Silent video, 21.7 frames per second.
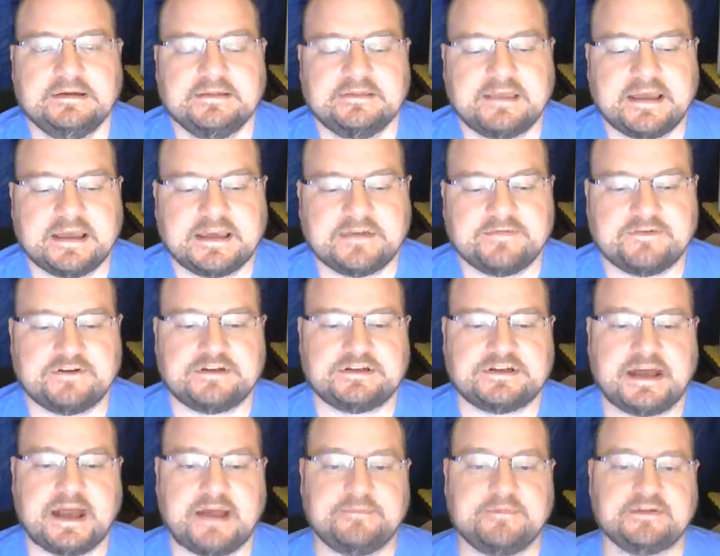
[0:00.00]
Thank you for your
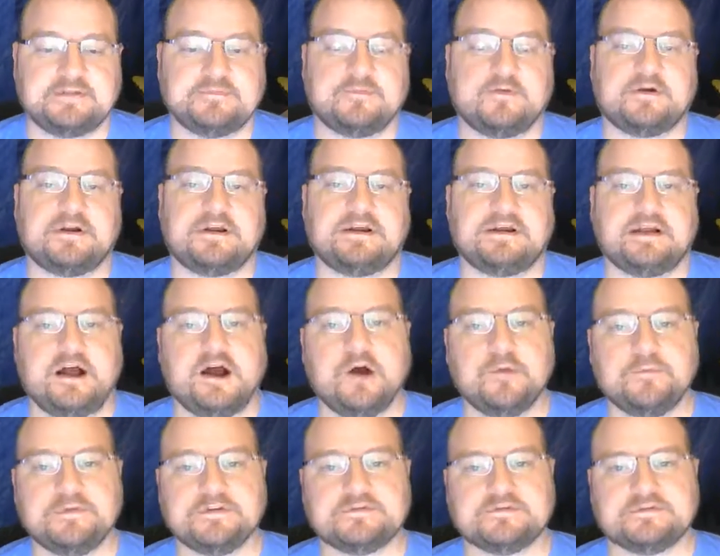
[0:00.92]
time this morning. I
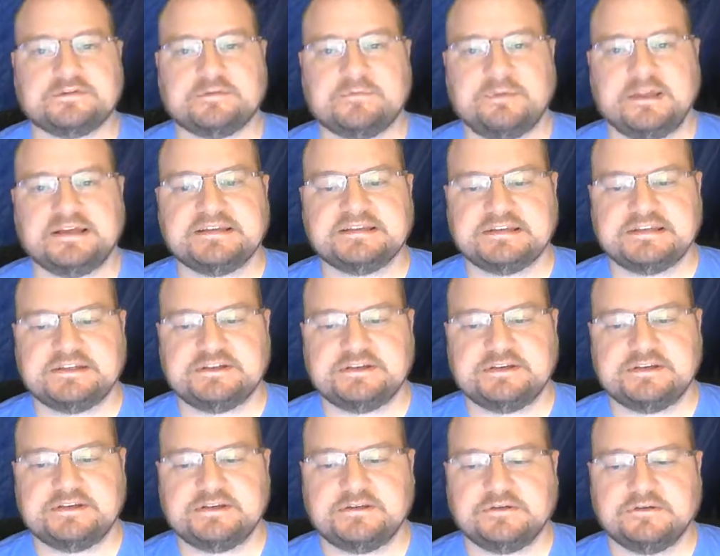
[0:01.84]
hope this was a blessing
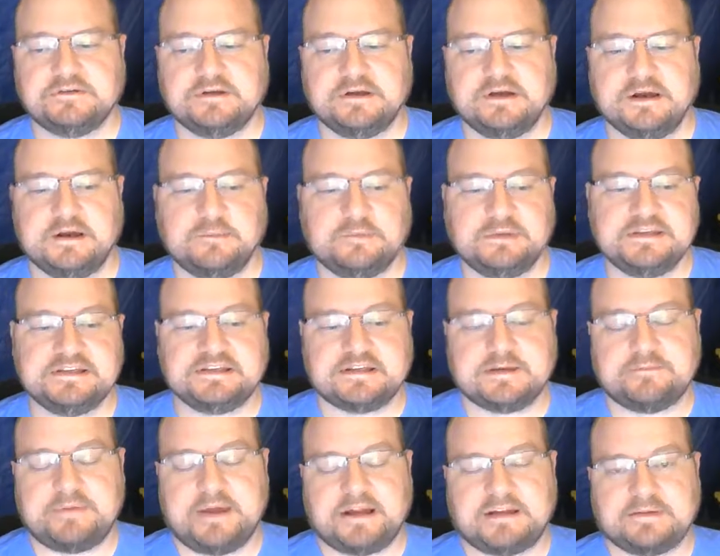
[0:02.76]
to you. Please
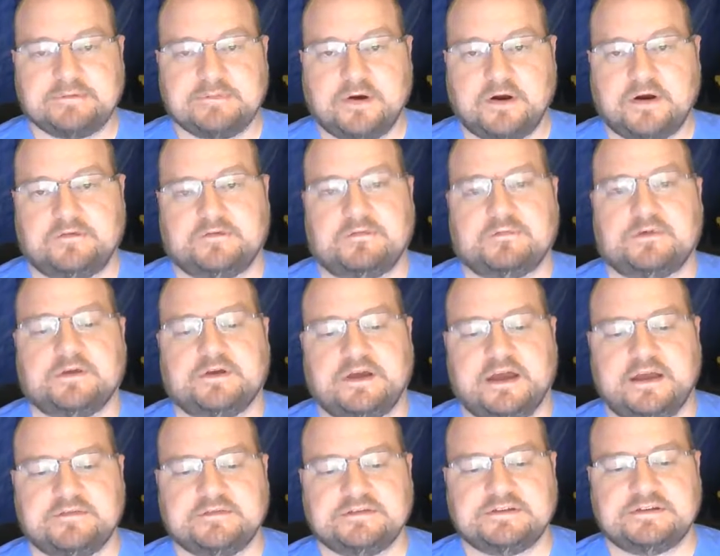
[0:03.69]
come back tomorrow for Brother
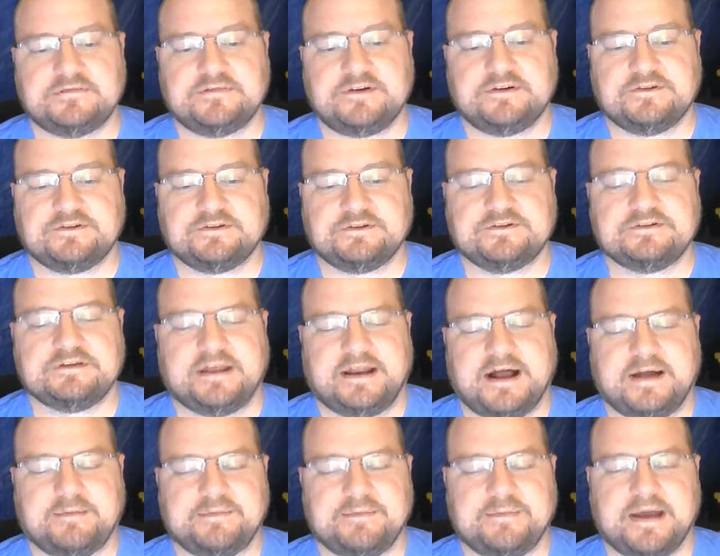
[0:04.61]
Evan's devotion,
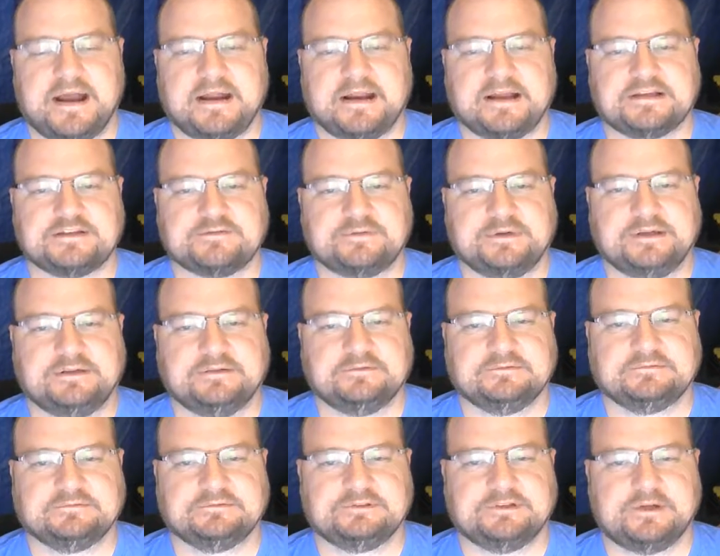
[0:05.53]
and I'll be back next week.
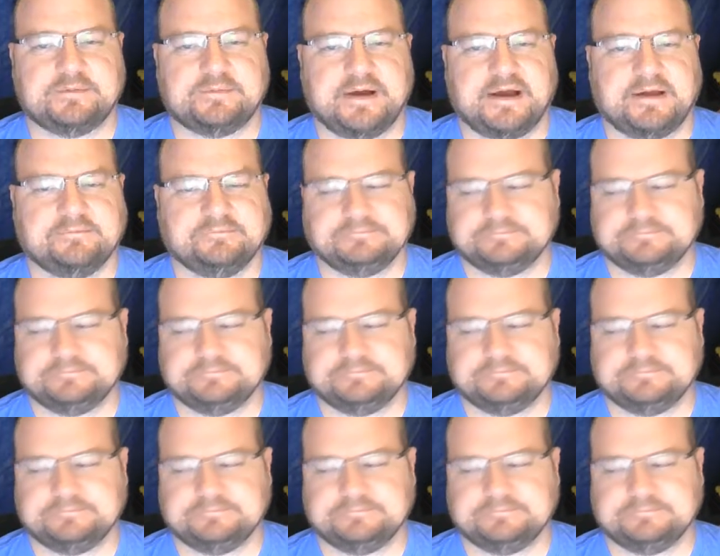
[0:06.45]
Goodbye.